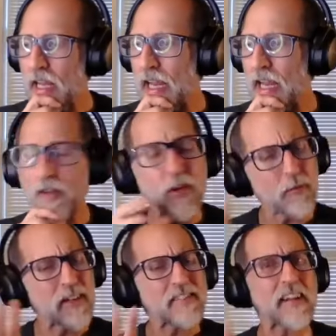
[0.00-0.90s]
And
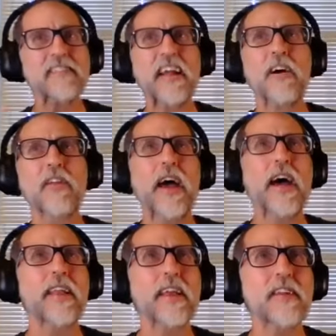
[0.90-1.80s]
the reason I say all
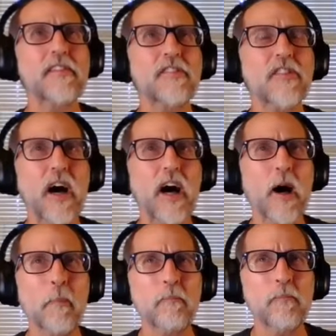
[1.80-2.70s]
that is,
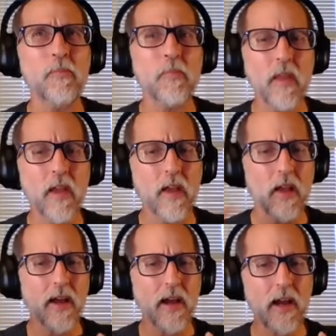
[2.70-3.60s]

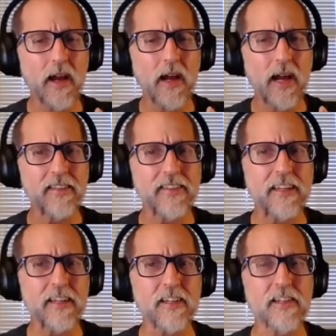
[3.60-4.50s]
I
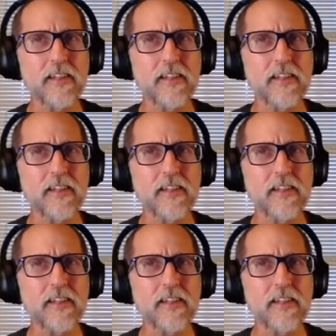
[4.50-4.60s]
think,